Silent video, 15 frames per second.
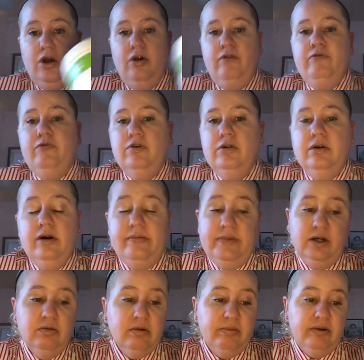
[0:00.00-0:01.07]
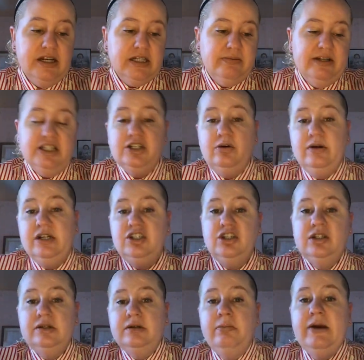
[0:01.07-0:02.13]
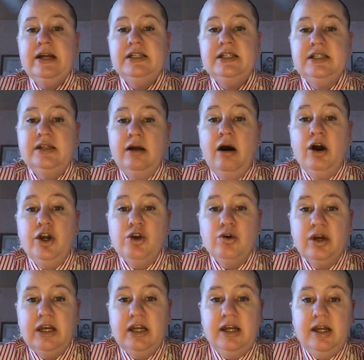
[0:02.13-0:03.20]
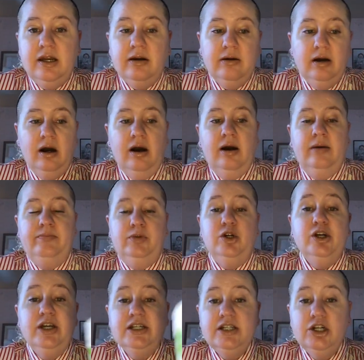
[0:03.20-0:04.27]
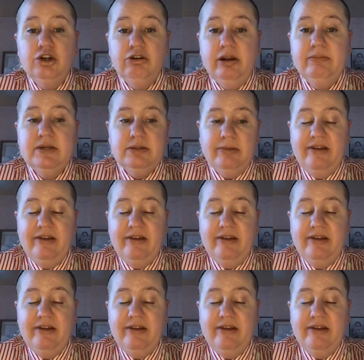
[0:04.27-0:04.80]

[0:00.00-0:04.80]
for a meal replacement. So it just depends on your need. Cookies and cream is my